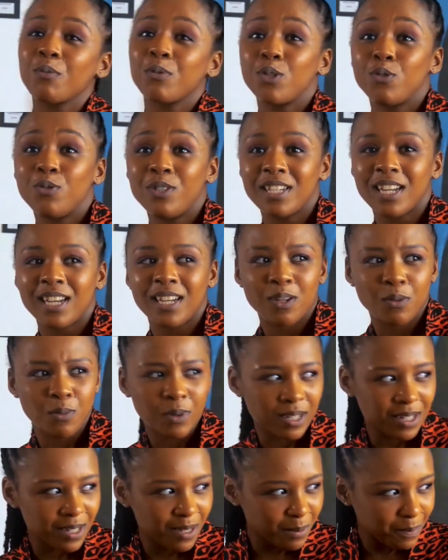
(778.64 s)
which retailer it
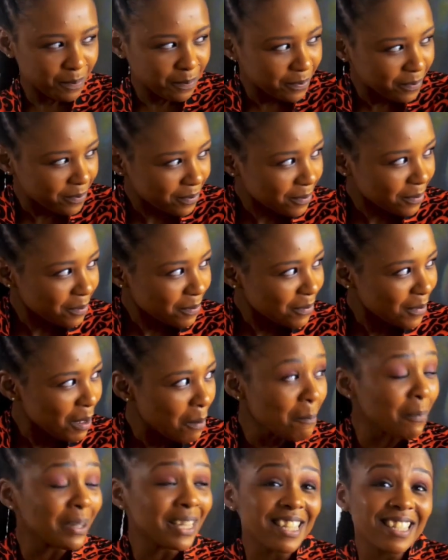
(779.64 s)
was,
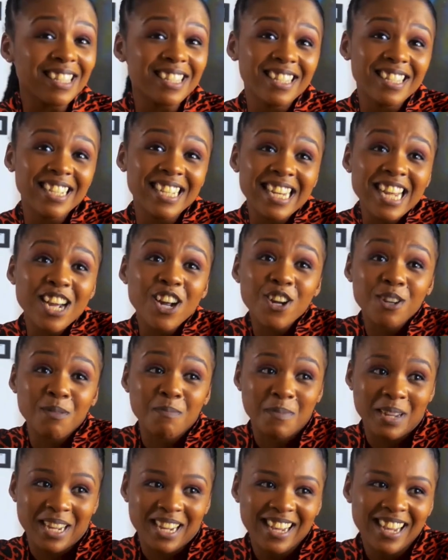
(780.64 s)
but it
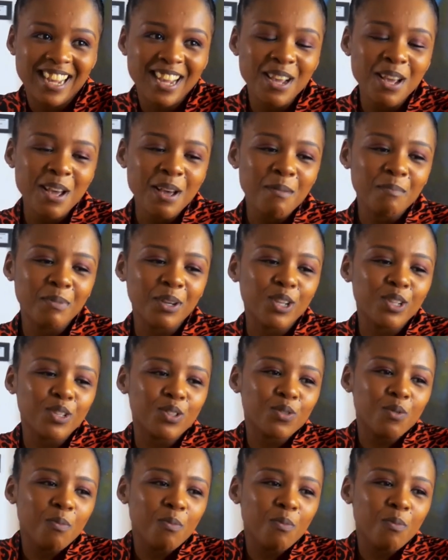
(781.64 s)
hurt me, because